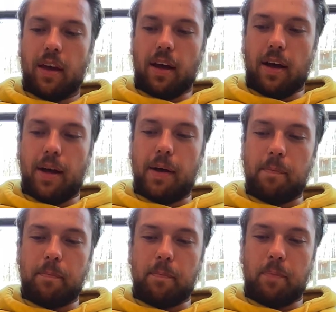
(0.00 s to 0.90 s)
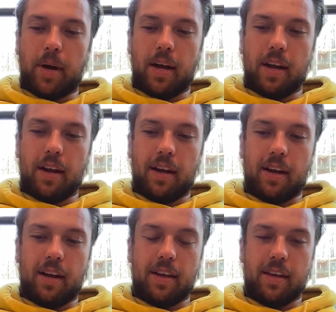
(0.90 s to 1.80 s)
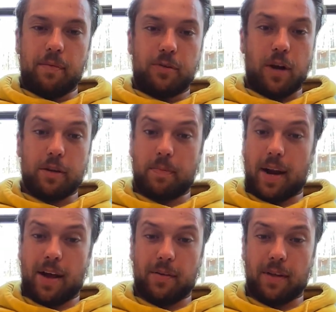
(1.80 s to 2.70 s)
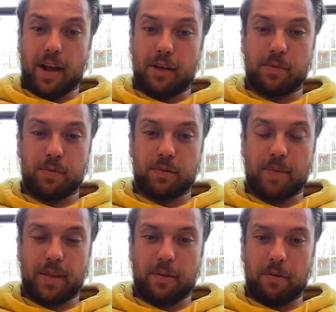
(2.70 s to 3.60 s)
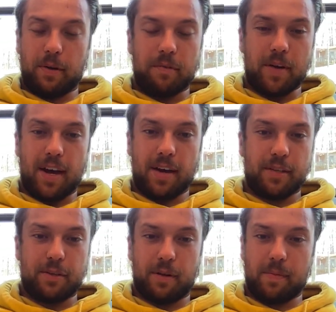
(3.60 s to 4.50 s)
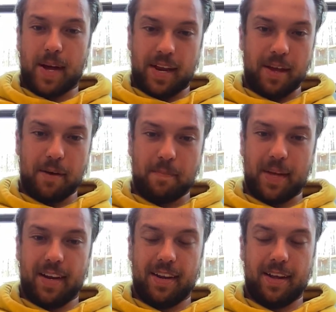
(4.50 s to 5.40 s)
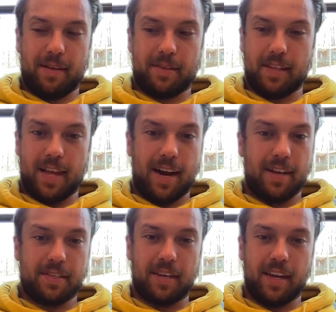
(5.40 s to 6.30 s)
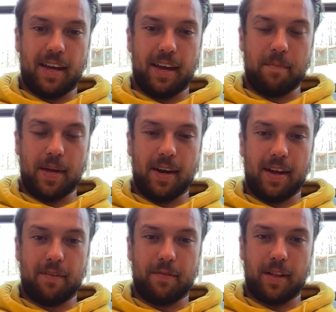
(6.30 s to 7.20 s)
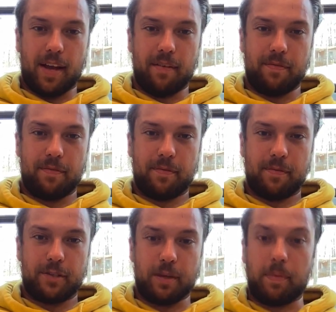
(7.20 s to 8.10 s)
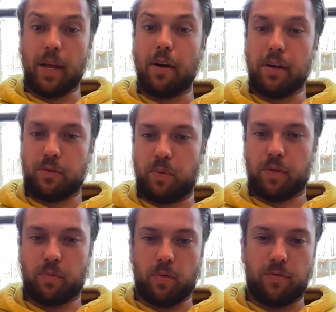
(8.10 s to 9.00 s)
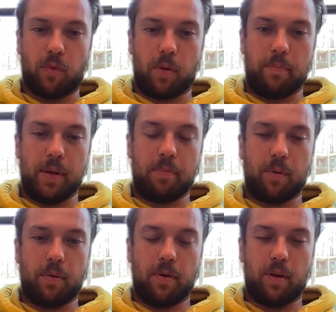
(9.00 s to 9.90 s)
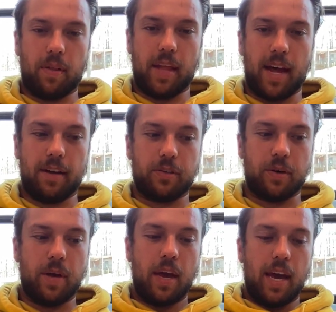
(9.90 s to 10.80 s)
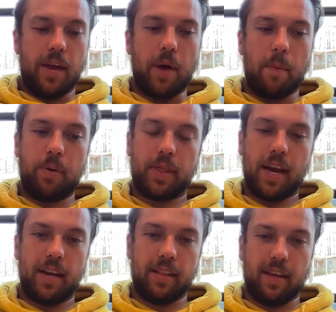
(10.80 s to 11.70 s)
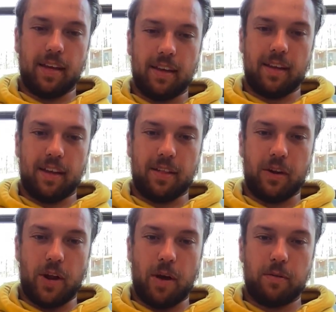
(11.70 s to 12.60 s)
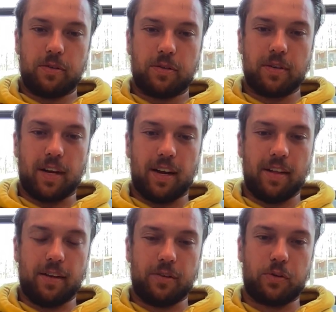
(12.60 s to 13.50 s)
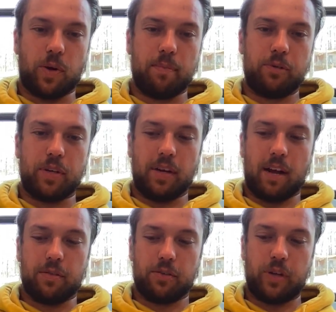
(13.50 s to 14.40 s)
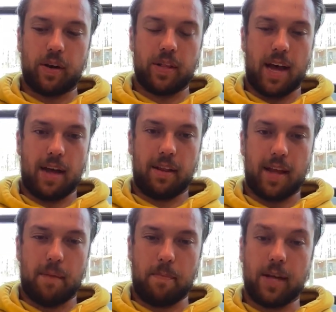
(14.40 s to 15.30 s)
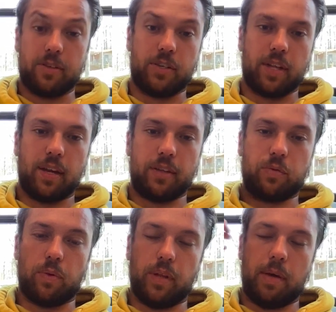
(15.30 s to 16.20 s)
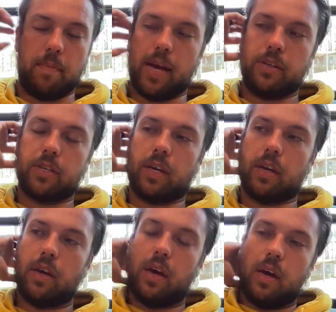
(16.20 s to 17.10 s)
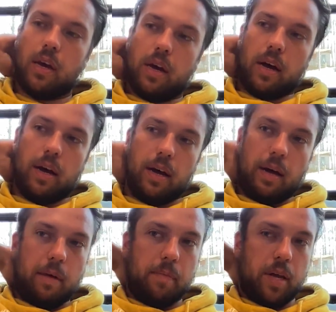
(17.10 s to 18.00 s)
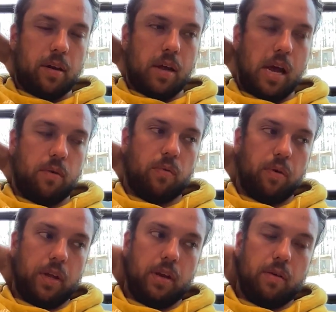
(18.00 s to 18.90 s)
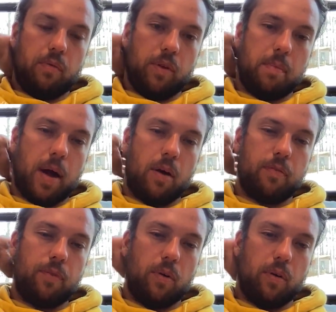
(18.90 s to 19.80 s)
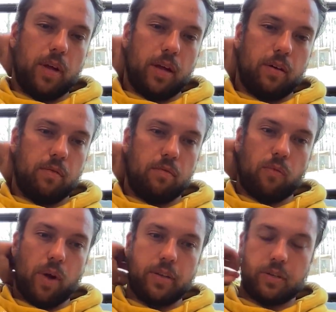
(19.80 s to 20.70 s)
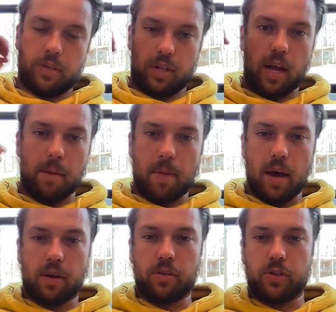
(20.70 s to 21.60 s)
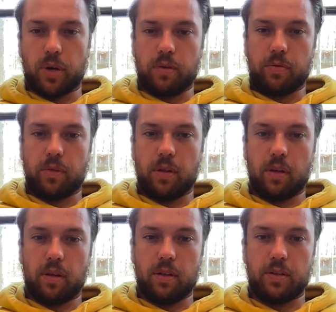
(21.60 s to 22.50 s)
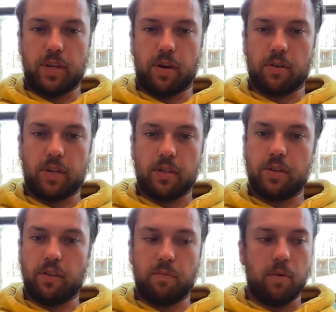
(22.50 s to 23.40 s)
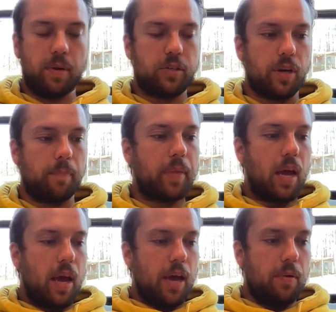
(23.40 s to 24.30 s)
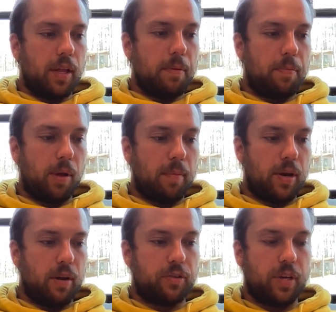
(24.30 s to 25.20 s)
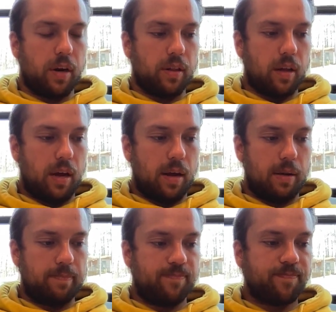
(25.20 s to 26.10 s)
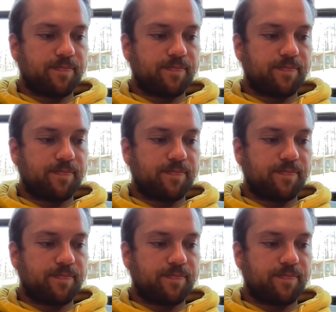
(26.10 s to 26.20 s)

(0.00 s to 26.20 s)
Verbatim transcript: Um, but uh, he talked about how the gospel is about the glory of God. It's all about Him, and uh, to that I say, Amen. I have a lot of similarities with reform people on that and so anyway i'll put that in the in the notes uh, in the description i'll share that that message i think it's really amazing um, and and really really powerful and raises a lot of my concerns with the the seeker sensitive movement so anyway let me pull up my notes here um,